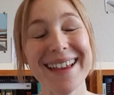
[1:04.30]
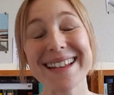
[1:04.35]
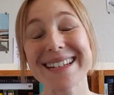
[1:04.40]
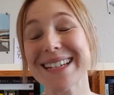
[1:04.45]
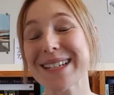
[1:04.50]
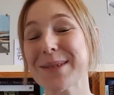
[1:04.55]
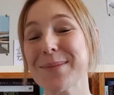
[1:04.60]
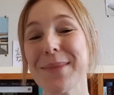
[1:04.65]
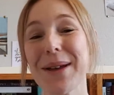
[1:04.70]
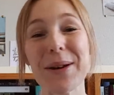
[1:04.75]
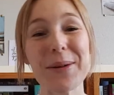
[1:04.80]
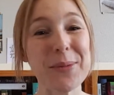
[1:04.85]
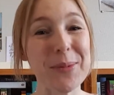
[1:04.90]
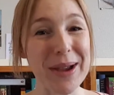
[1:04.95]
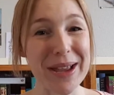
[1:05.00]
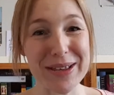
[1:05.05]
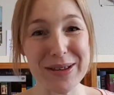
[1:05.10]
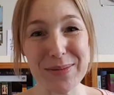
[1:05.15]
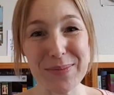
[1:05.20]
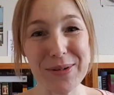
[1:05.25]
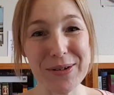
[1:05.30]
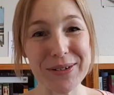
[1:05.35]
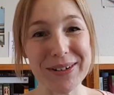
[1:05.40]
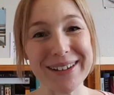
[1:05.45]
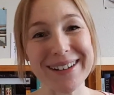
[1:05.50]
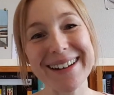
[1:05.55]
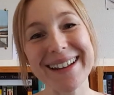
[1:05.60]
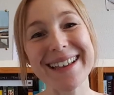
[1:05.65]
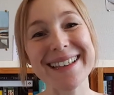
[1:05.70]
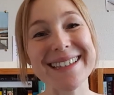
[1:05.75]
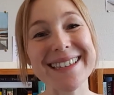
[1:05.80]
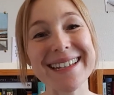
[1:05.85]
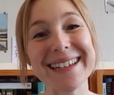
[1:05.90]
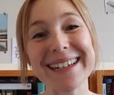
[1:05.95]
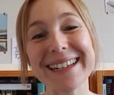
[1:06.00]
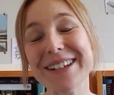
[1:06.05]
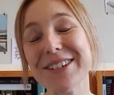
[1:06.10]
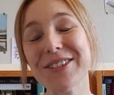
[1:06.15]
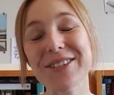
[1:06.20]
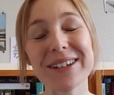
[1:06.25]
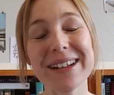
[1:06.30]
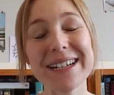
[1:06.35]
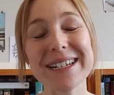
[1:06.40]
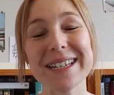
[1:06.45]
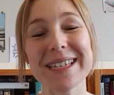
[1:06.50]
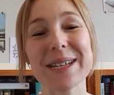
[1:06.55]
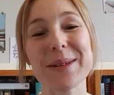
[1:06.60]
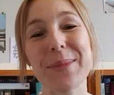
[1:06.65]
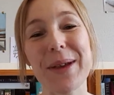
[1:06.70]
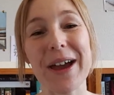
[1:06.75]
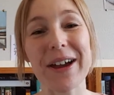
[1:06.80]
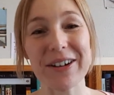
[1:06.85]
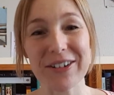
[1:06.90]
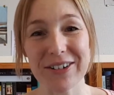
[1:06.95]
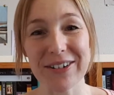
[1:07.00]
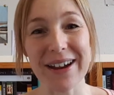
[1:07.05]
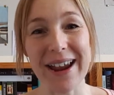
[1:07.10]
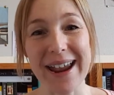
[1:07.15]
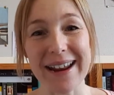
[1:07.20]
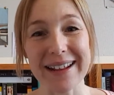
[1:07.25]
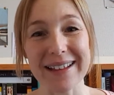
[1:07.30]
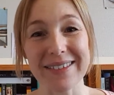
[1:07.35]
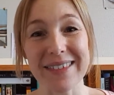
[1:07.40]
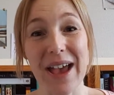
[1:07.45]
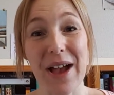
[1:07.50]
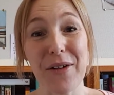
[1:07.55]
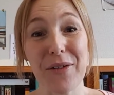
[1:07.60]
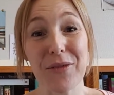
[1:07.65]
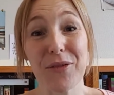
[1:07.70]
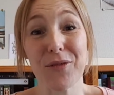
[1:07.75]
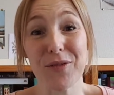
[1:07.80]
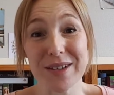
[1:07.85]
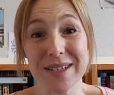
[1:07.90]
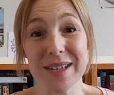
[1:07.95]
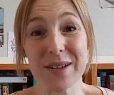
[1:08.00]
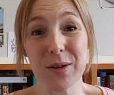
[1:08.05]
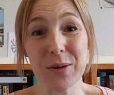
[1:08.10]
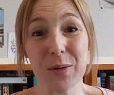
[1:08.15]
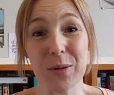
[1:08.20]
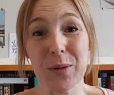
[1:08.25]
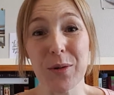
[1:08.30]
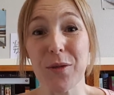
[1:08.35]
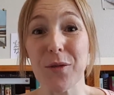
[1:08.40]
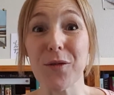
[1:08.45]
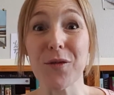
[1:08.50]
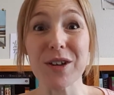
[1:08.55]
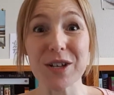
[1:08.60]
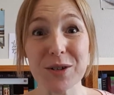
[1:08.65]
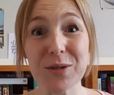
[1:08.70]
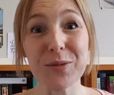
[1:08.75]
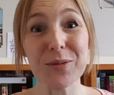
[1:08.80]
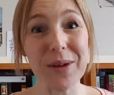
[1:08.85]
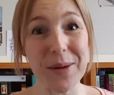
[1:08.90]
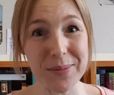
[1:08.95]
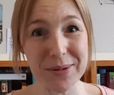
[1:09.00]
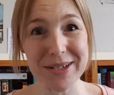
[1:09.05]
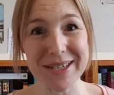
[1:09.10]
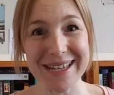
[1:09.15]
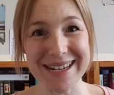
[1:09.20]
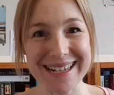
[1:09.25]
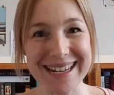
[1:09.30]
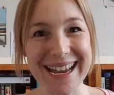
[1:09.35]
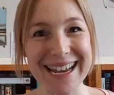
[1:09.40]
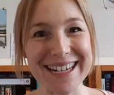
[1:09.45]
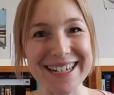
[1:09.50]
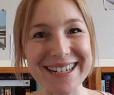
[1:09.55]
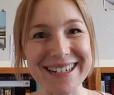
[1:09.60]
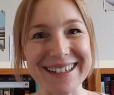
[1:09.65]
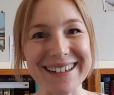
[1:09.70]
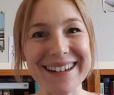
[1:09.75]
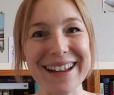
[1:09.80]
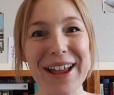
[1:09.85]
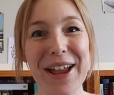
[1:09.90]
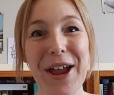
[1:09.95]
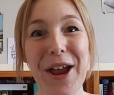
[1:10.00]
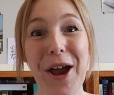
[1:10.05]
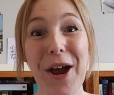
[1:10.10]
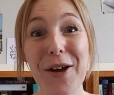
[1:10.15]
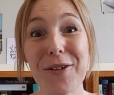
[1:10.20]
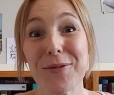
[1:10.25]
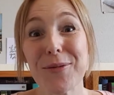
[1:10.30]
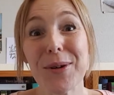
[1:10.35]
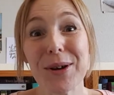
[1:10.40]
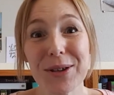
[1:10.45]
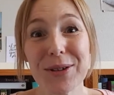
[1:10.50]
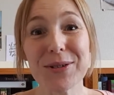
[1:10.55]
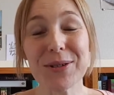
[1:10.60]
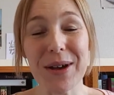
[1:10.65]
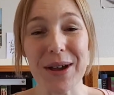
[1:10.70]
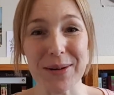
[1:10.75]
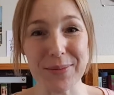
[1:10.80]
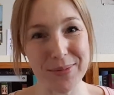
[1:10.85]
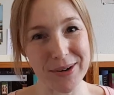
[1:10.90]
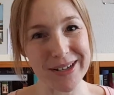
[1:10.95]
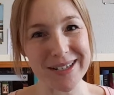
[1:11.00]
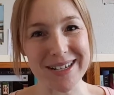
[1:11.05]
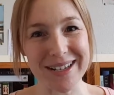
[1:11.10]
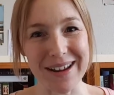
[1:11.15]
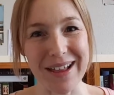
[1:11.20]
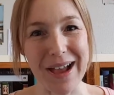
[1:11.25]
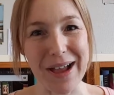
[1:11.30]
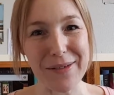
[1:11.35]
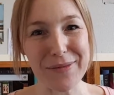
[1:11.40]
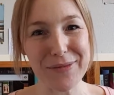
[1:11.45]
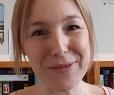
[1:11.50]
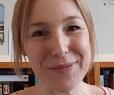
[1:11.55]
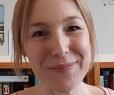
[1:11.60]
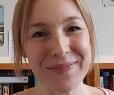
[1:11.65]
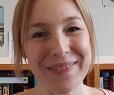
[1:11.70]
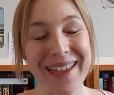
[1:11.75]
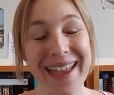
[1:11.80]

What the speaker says: Doesn't matter where you put it, it's literally just about creating that physical visual representation of what you're trying to bring to life.